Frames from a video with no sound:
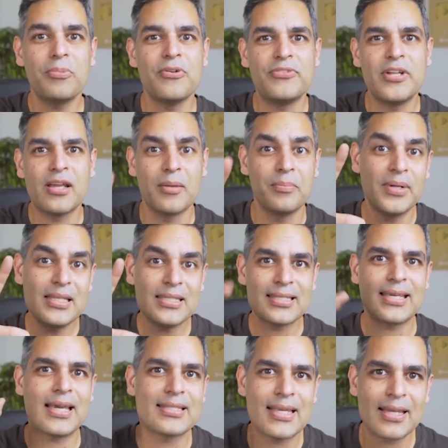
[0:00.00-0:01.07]
funny skits?
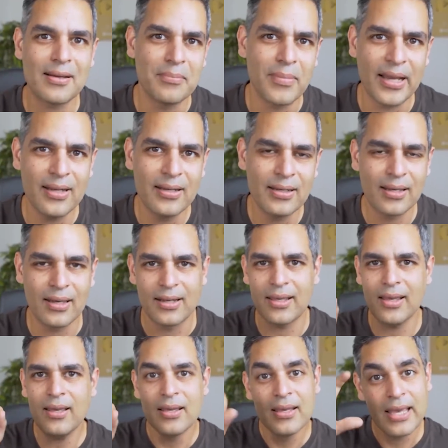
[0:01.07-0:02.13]
Maybe you want to
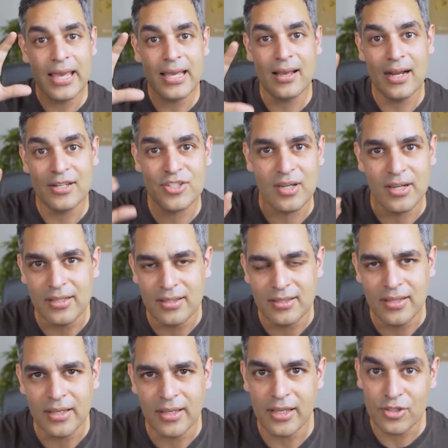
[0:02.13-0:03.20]
inspire others with
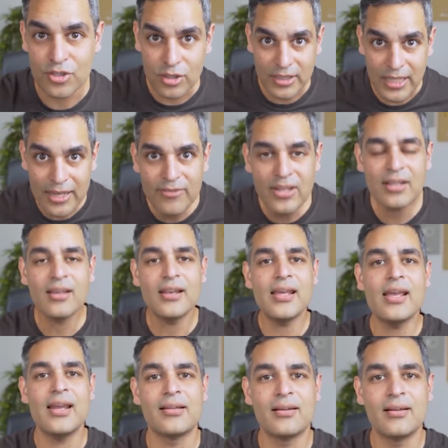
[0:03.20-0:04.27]
motivational talks
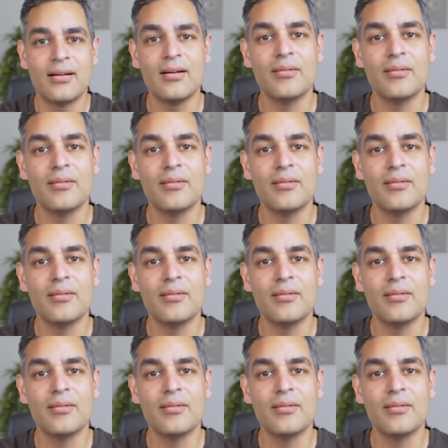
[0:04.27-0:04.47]
or share